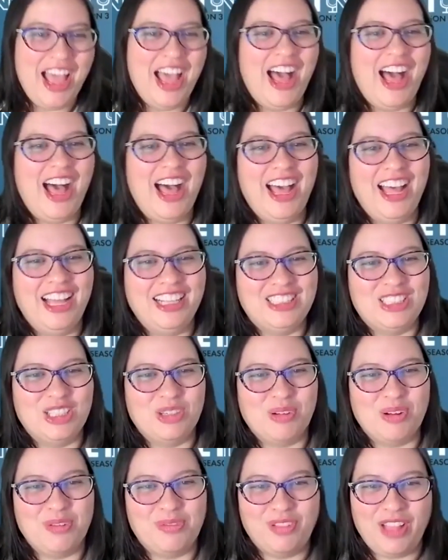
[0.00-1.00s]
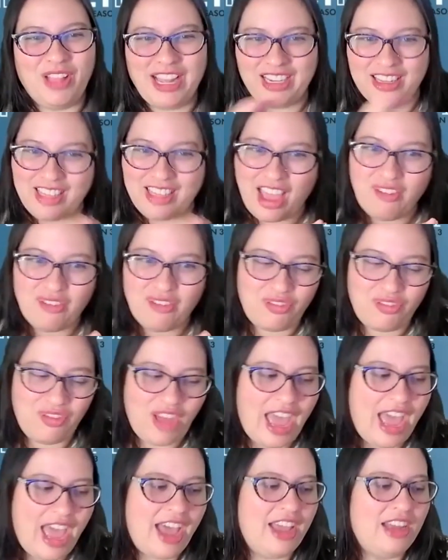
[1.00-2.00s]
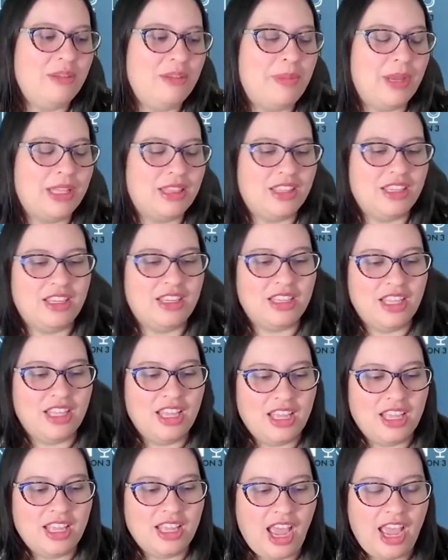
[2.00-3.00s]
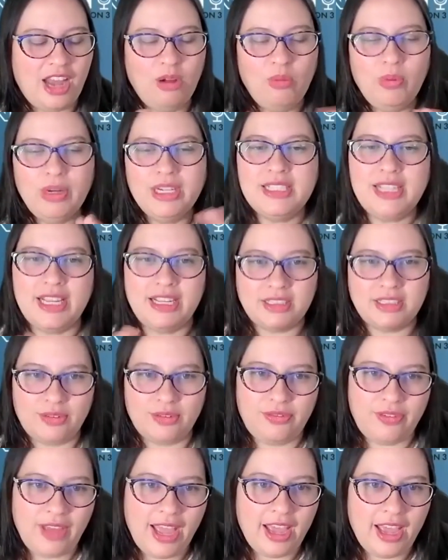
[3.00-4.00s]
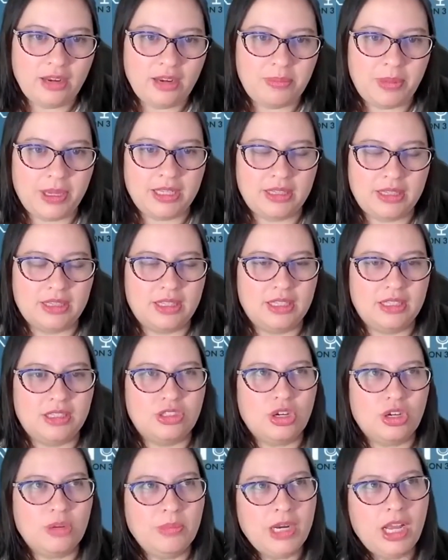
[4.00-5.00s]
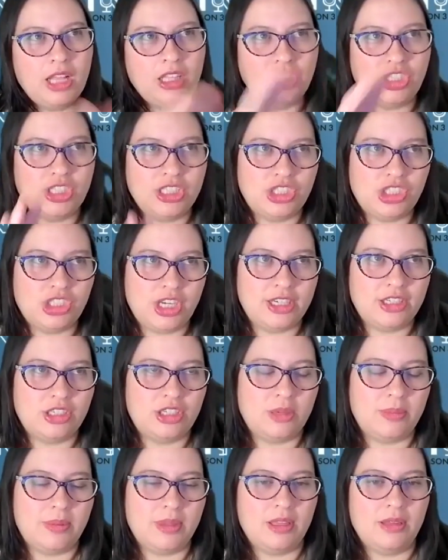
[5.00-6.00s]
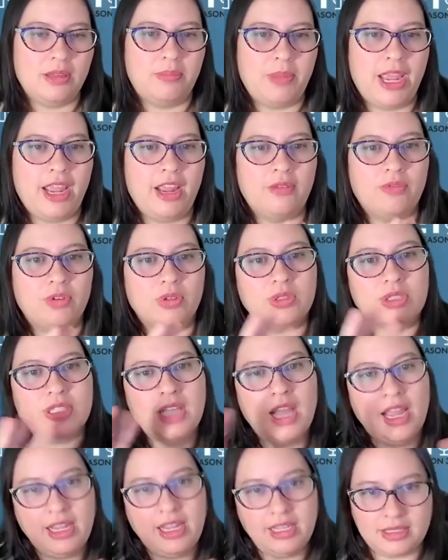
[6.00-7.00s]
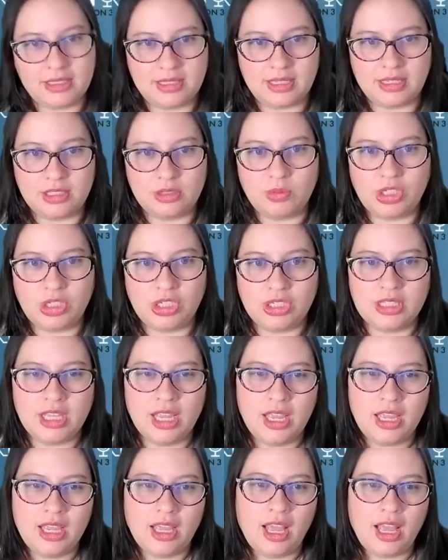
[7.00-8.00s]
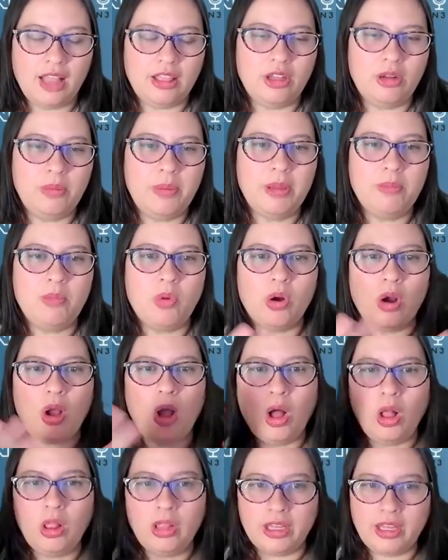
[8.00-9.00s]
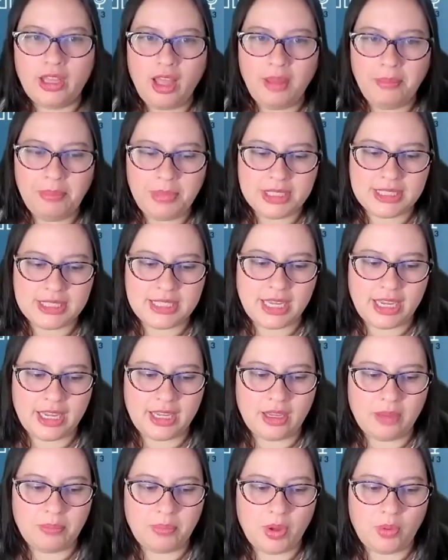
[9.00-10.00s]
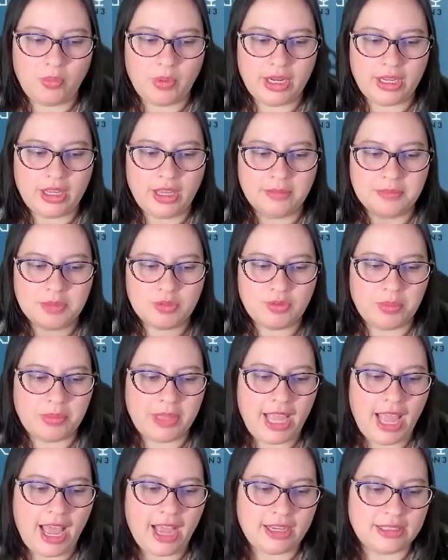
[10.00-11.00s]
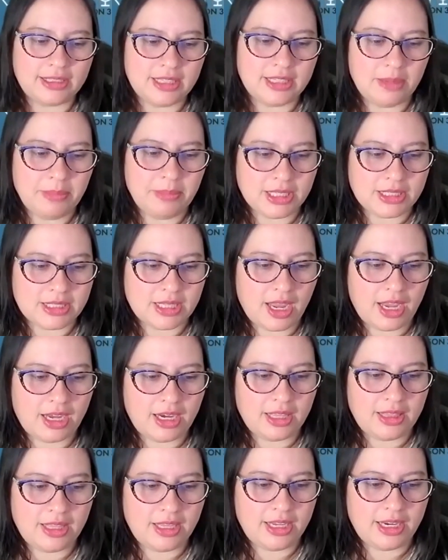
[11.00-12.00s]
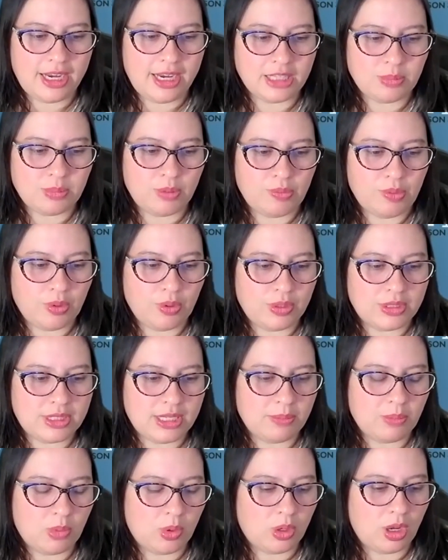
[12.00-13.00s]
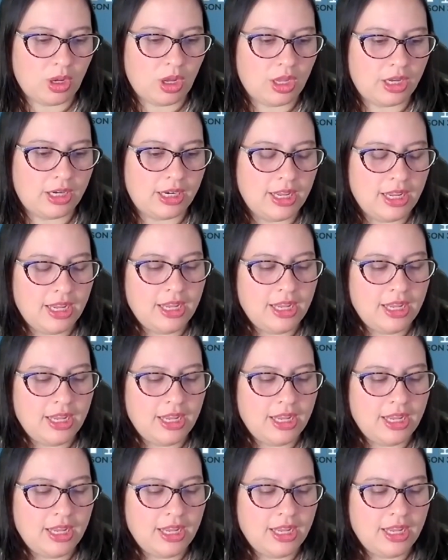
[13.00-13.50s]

uh, to reflect that fad, but that I don't want to say it's a fad, but the terminology has changed to be behavioral sciences, which is a little bit more all encompassing. But when it comes from the academic side, I think it has been focusing more on